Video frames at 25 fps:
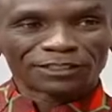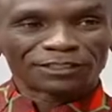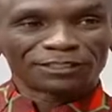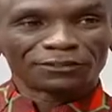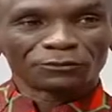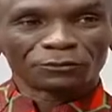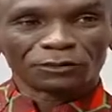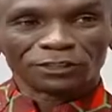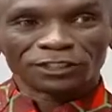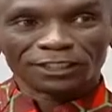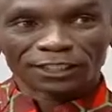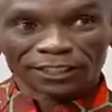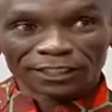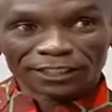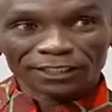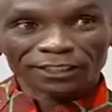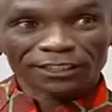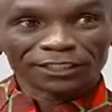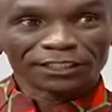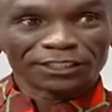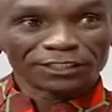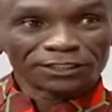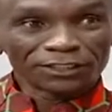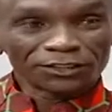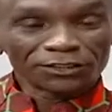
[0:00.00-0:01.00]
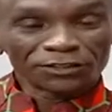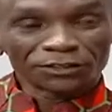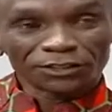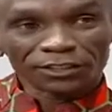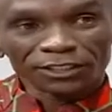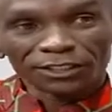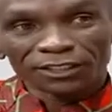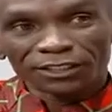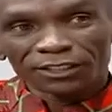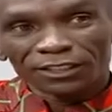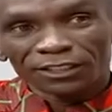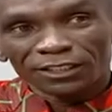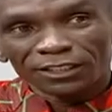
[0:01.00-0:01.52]
but with rich
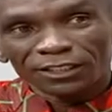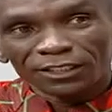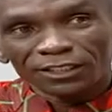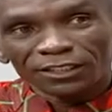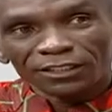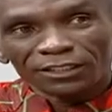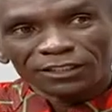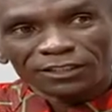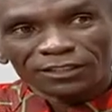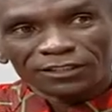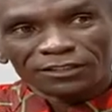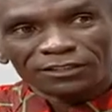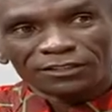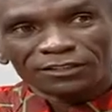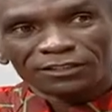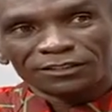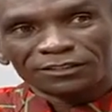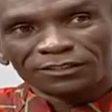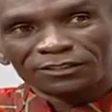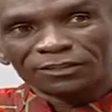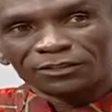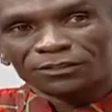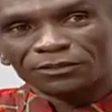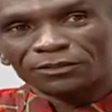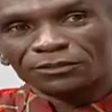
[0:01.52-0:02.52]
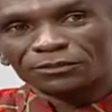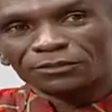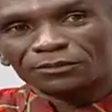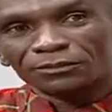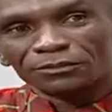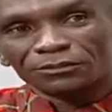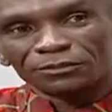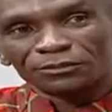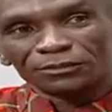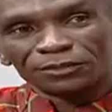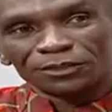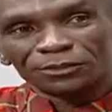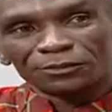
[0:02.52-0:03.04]
history. That
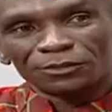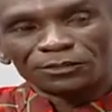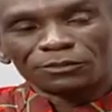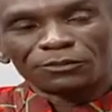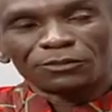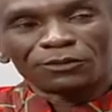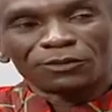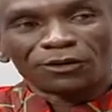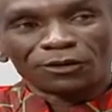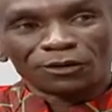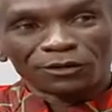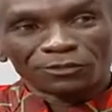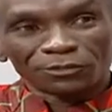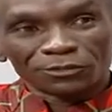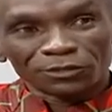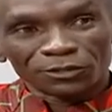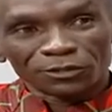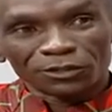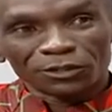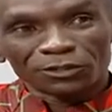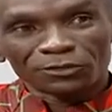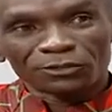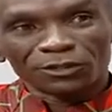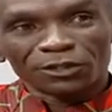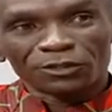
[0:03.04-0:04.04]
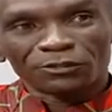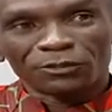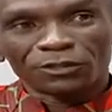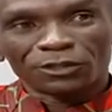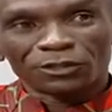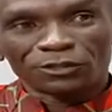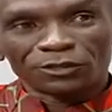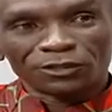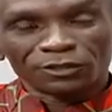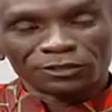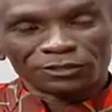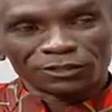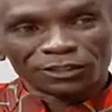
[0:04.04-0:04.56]
the people of Kapsisiwa,
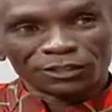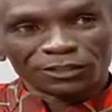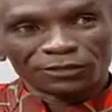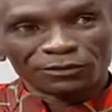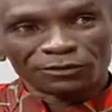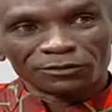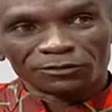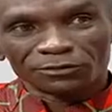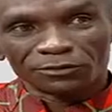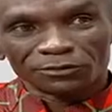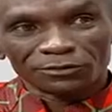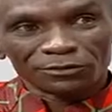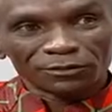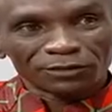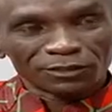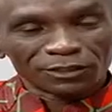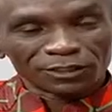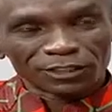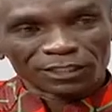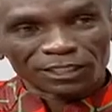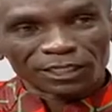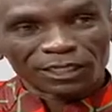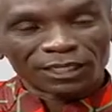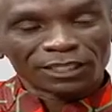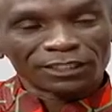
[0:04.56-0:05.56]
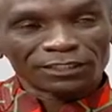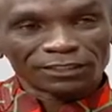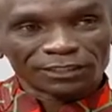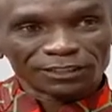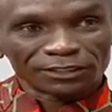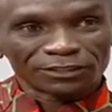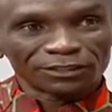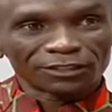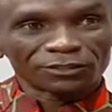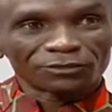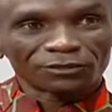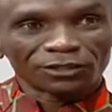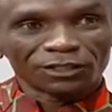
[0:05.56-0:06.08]
the
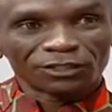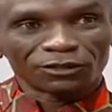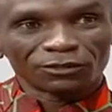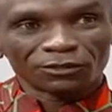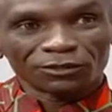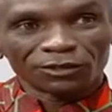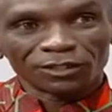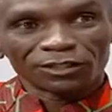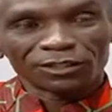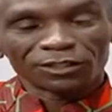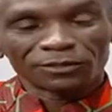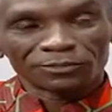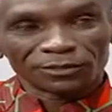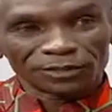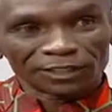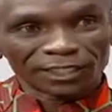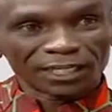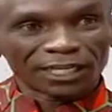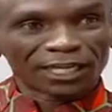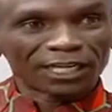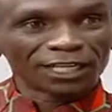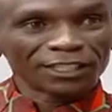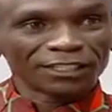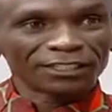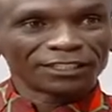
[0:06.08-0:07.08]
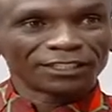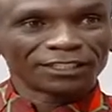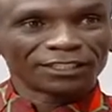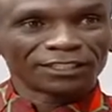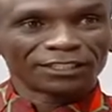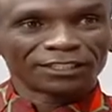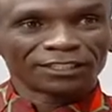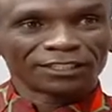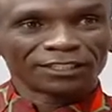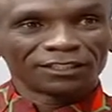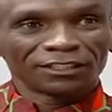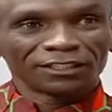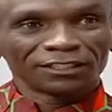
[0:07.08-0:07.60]
Kalenjins actually call them Thalai.
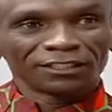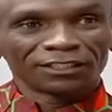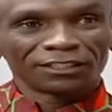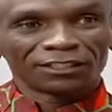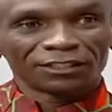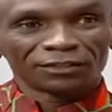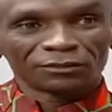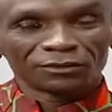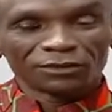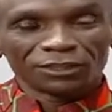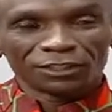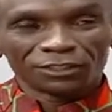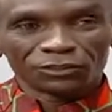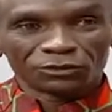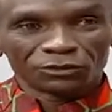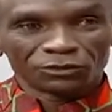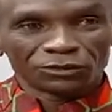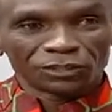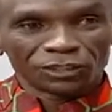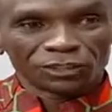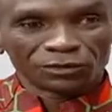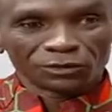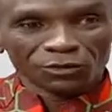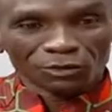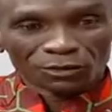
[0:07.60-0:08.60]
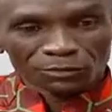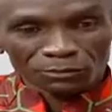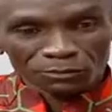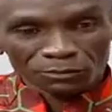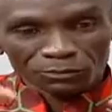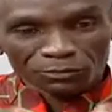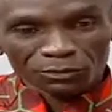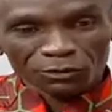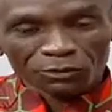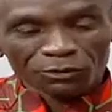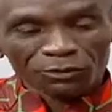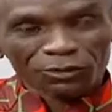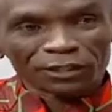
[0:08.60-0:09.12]
They were
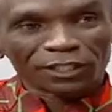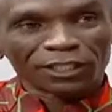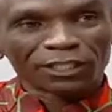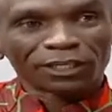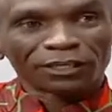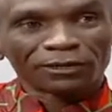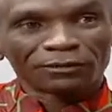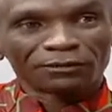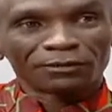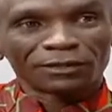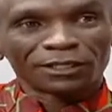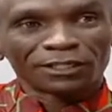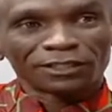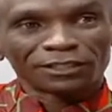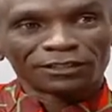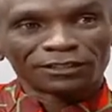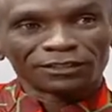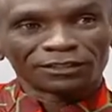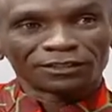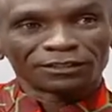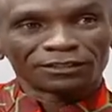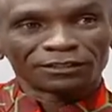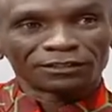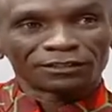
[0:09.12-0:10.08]
brought there by